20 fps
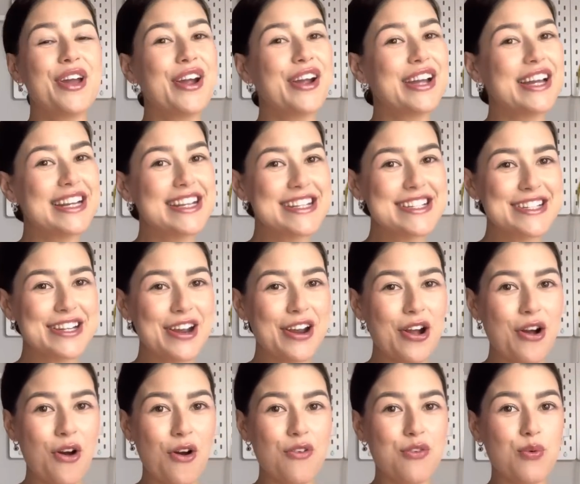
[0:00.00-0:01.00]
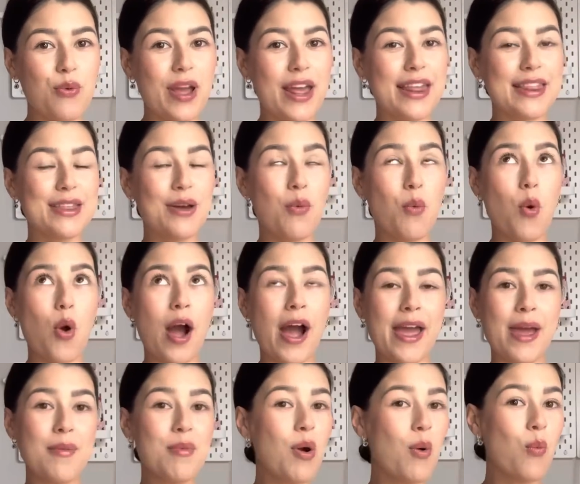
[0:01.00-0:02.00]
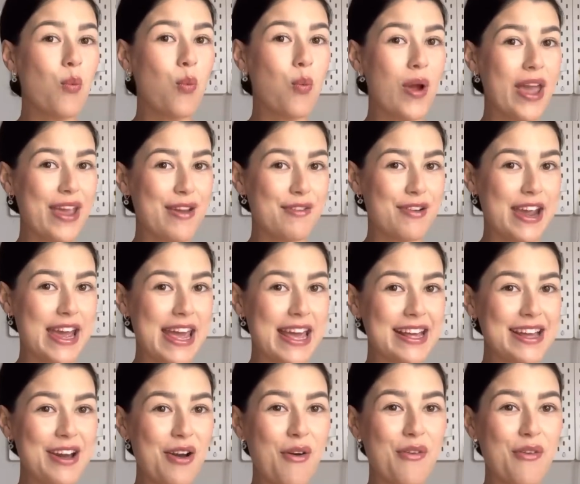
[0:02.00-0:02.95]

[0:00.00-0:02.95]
We're gonna start off with what I am wearing.